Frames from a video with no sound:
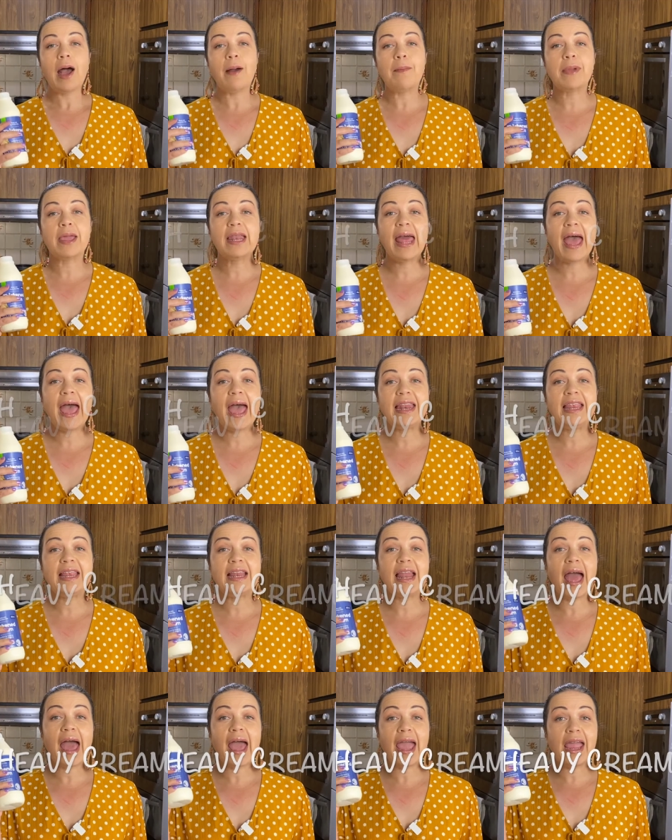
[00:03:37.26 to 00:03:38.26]
I'm gonna add in
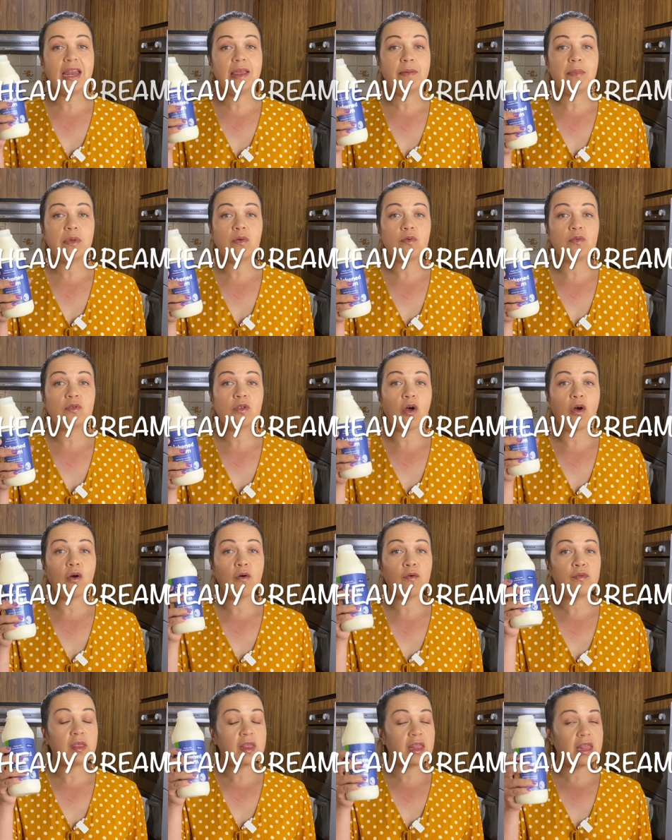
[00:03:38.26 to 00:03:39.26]
80 mils
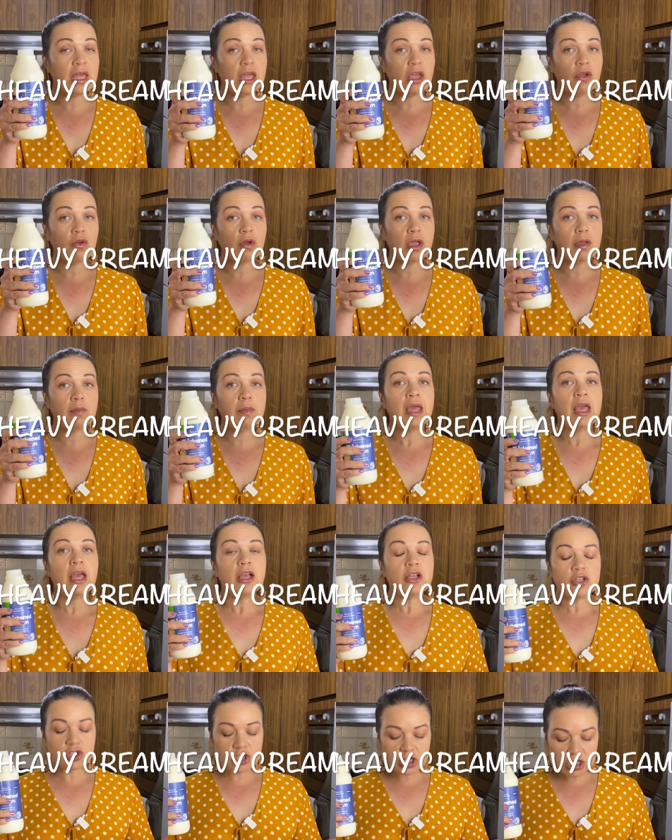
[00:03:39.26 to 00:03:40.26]
of the thickened cream
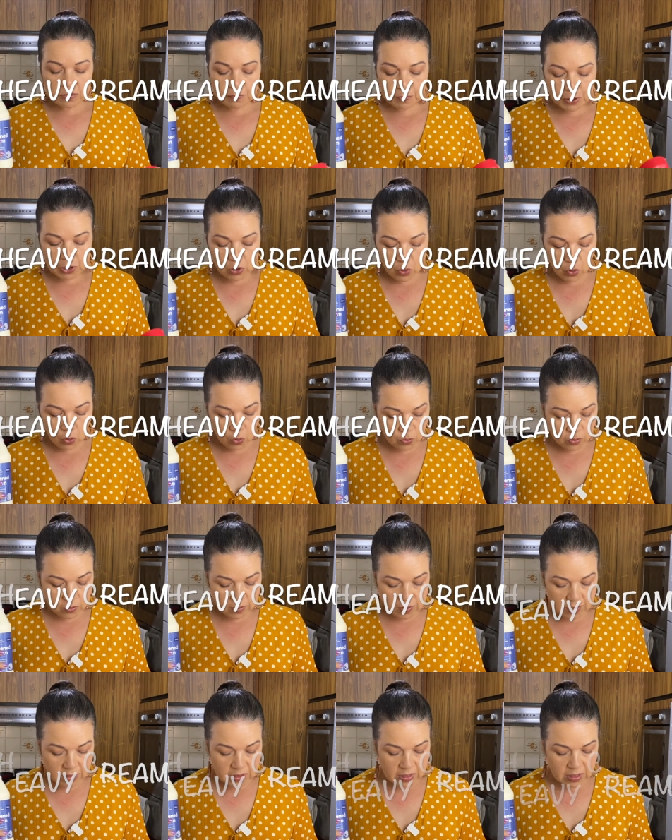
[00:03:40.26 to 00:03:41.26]
just
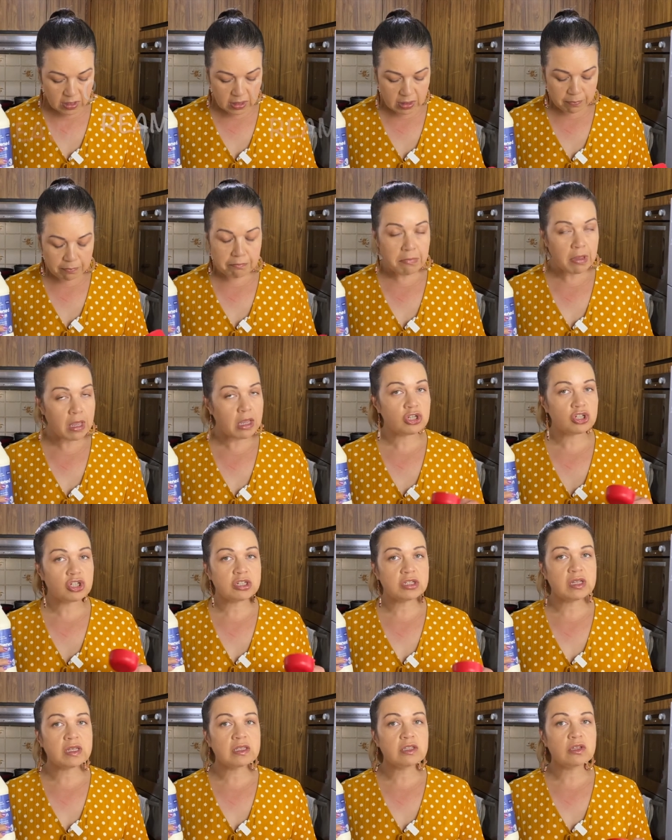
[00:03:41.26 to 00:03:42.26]
because the mixture
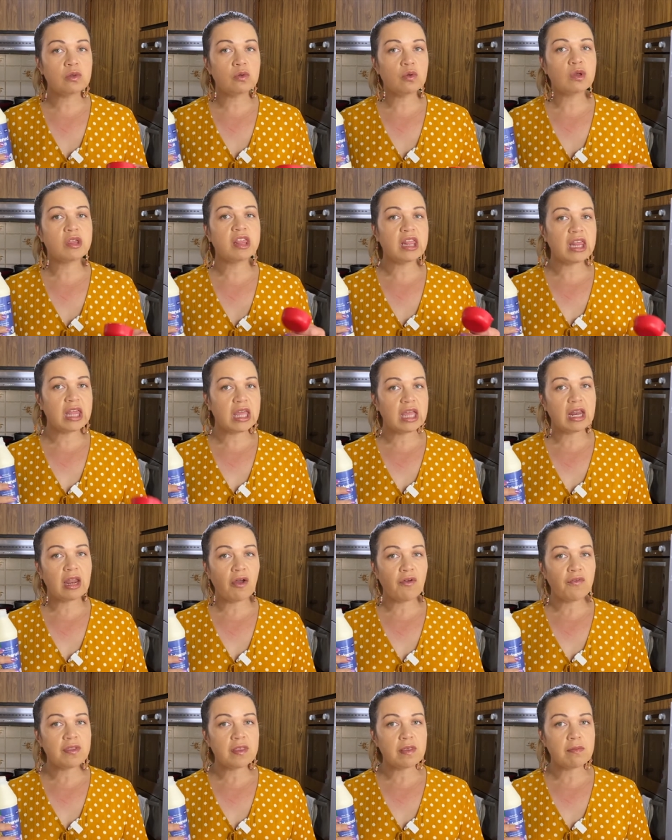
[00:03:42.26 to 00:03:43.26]
doesn't look thick
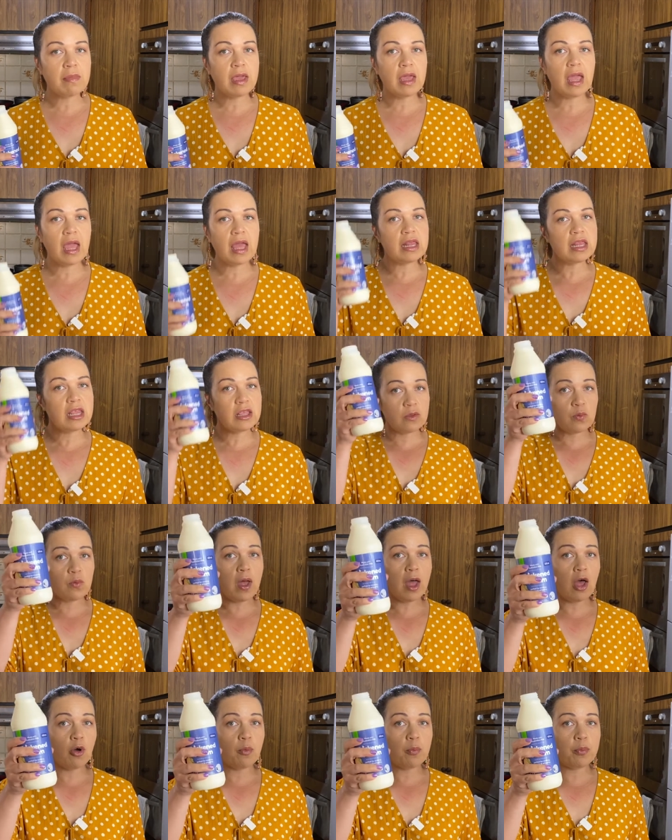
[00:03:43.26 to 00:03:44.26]
enough to me and this will
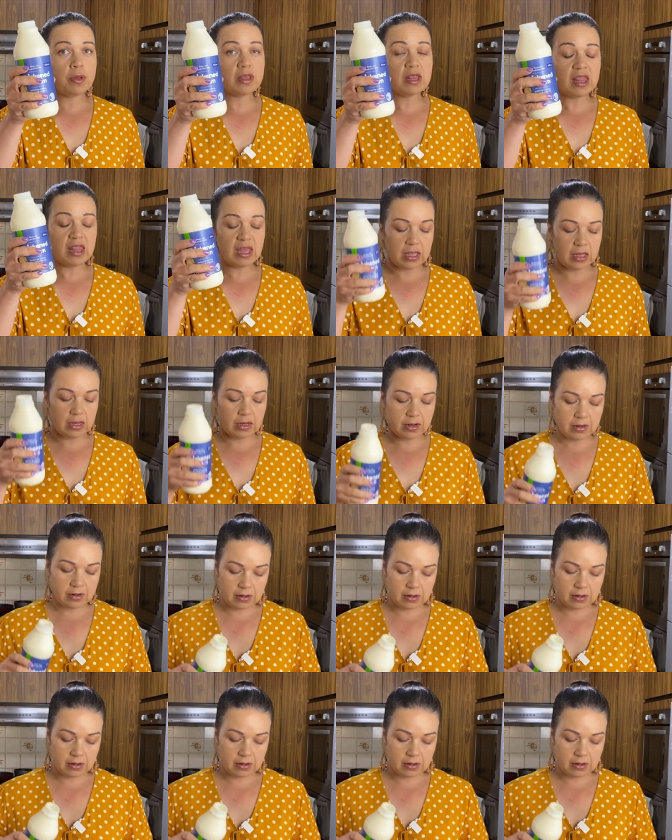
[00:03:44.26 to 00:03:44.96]
help it thicken.